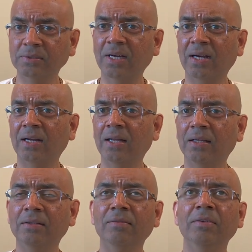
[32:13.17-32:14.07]

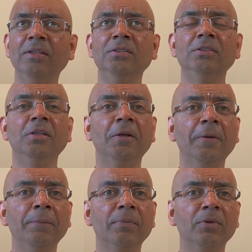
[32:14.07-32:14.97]
Karla, the village.
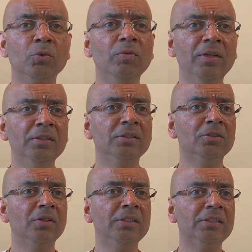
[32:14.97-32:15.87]
Two
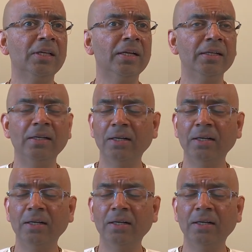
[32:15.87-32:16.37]
villages on each side.